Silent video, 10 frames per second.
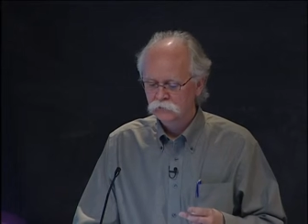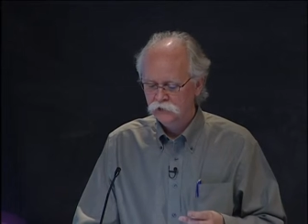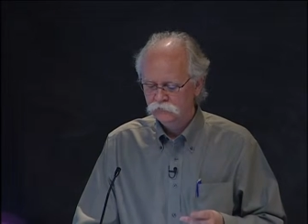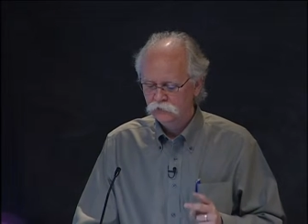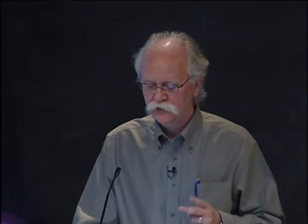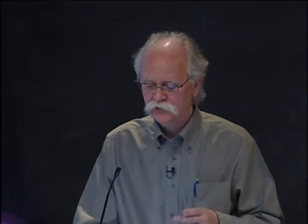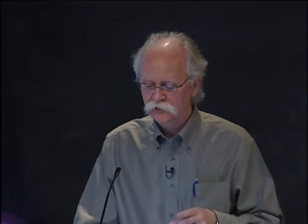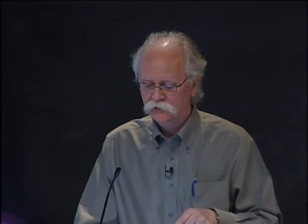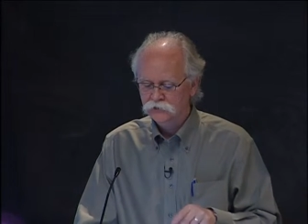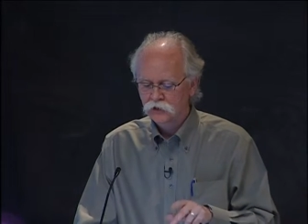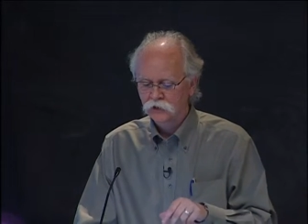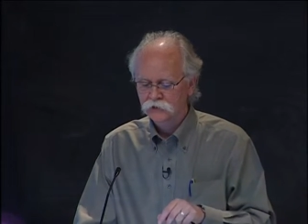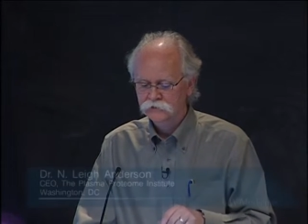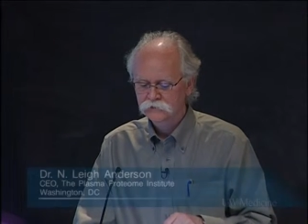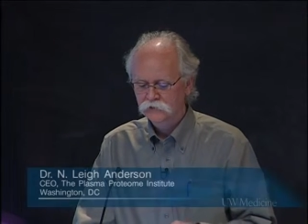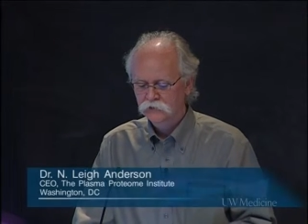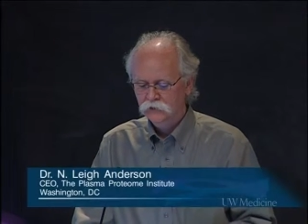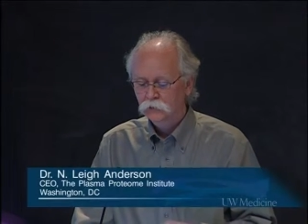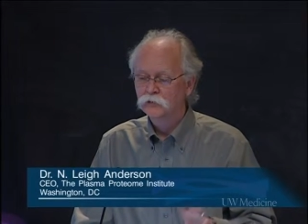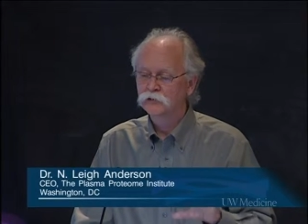way for each of the targets.
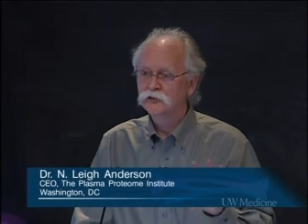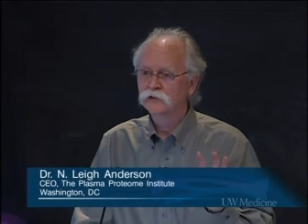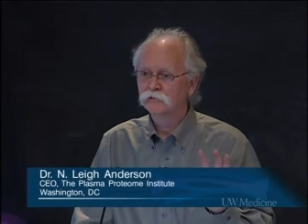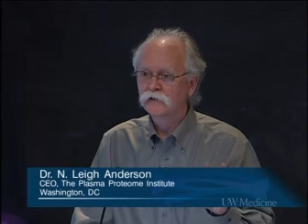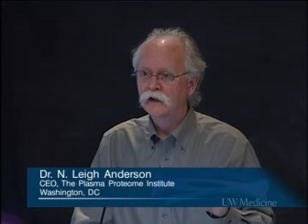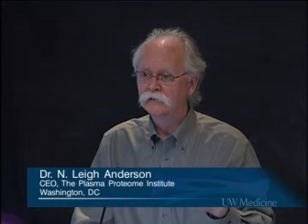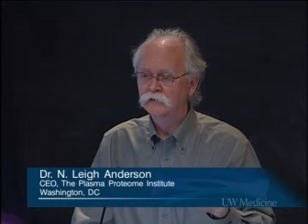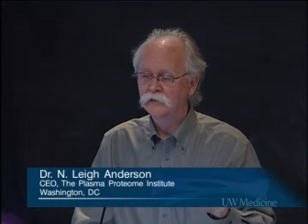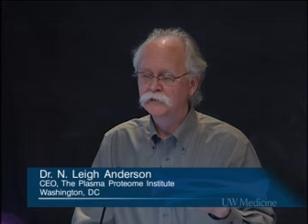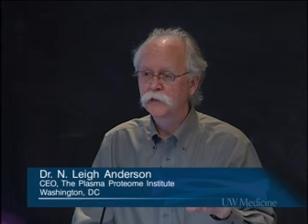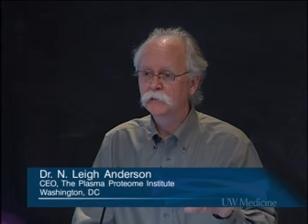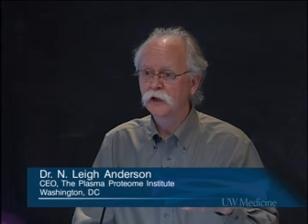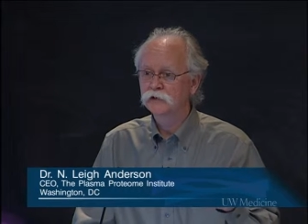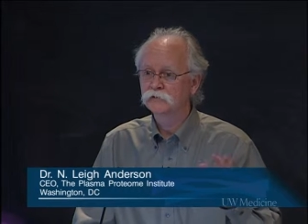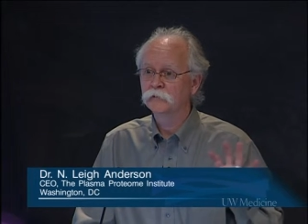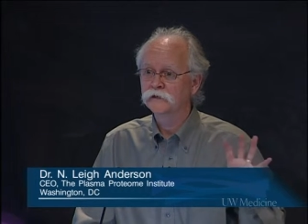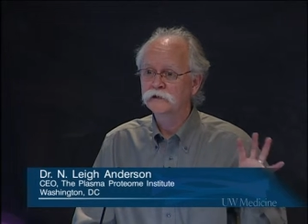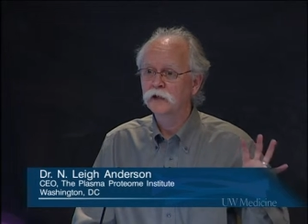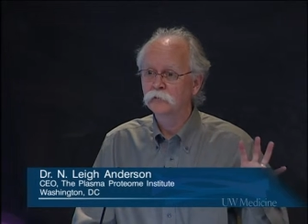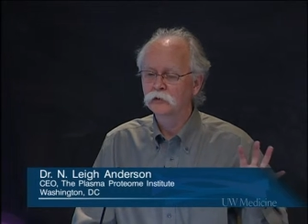We were choosing five of these peptides from the
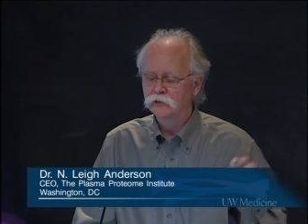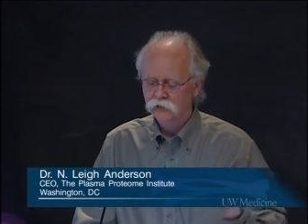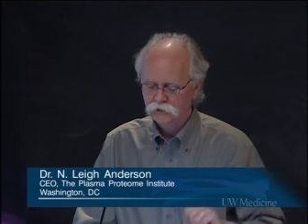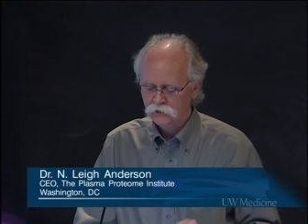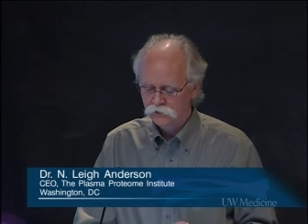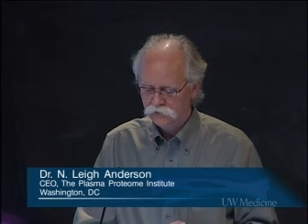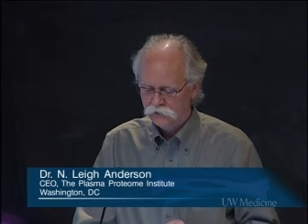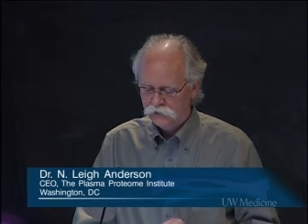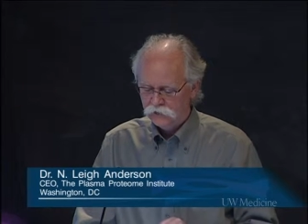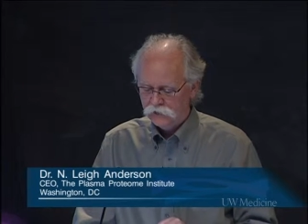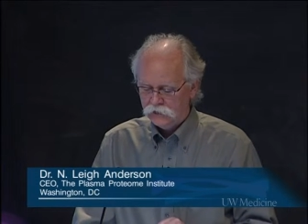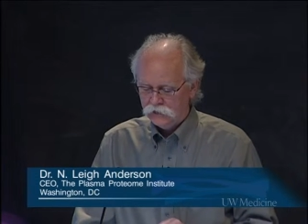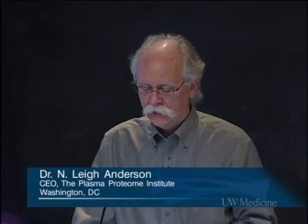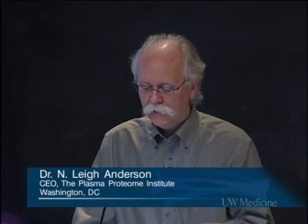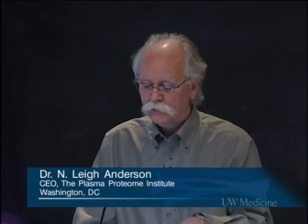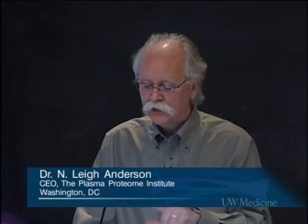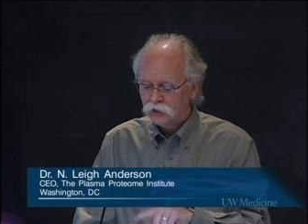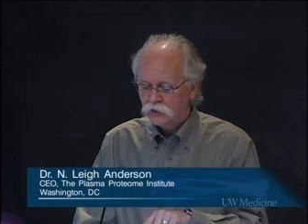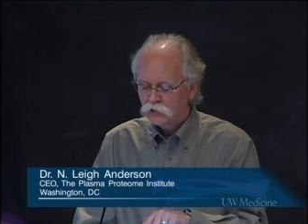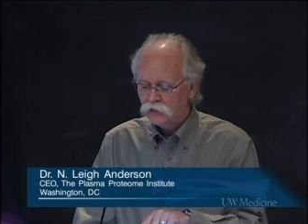same protein target. And then we
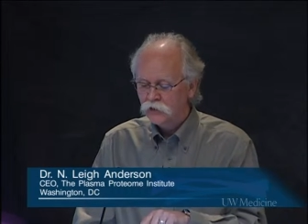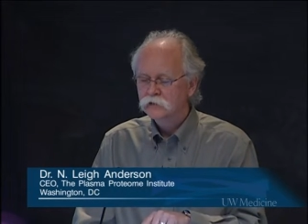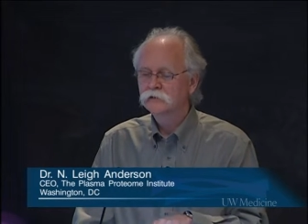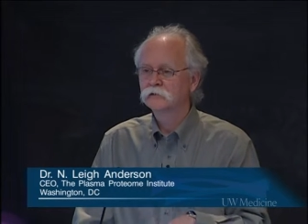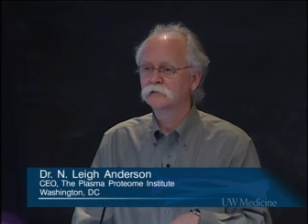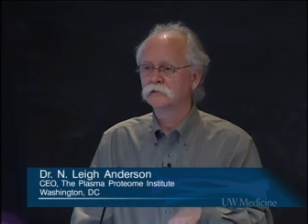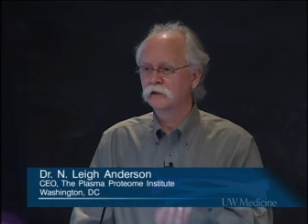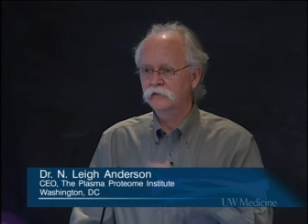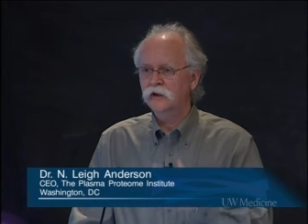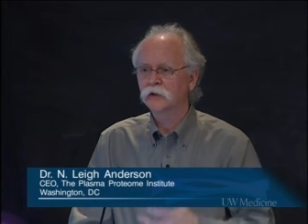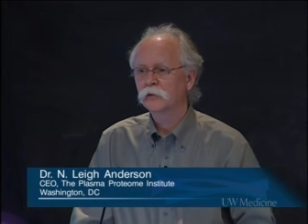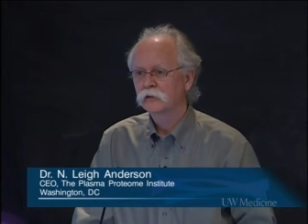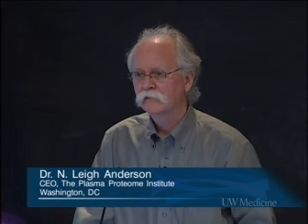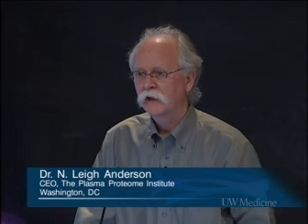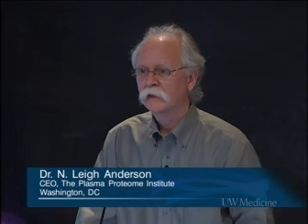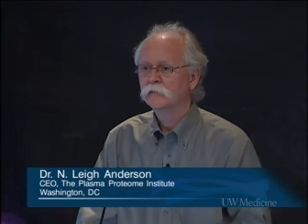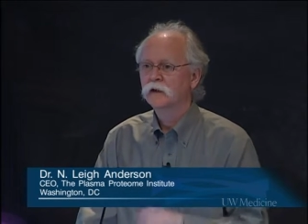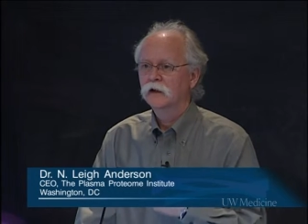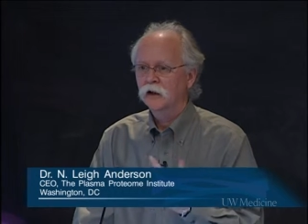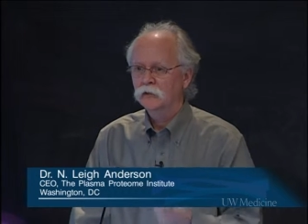can go on to affinity purify them
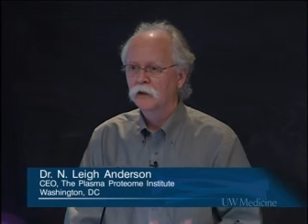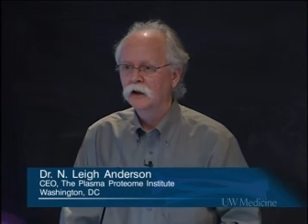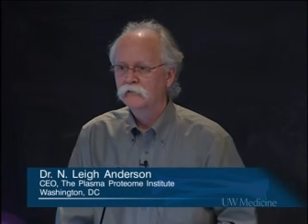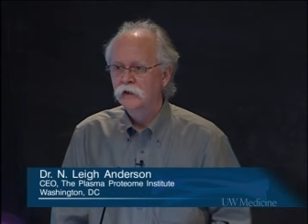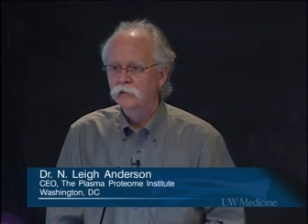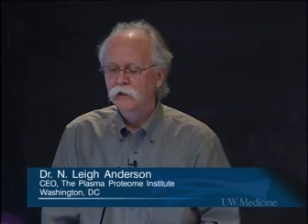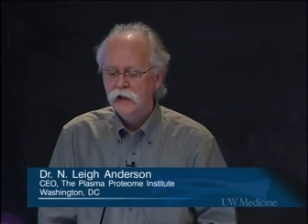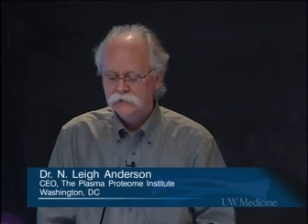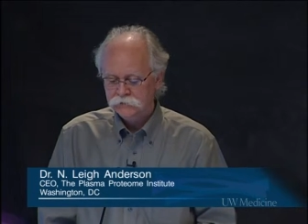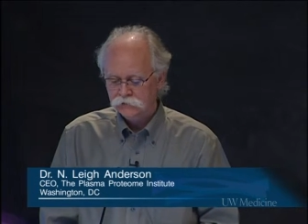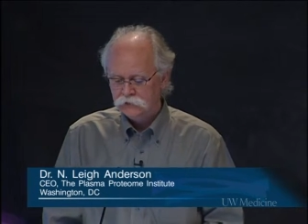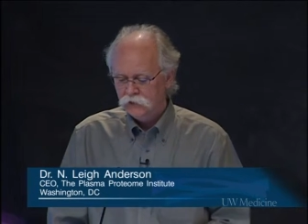and qualify them in assays.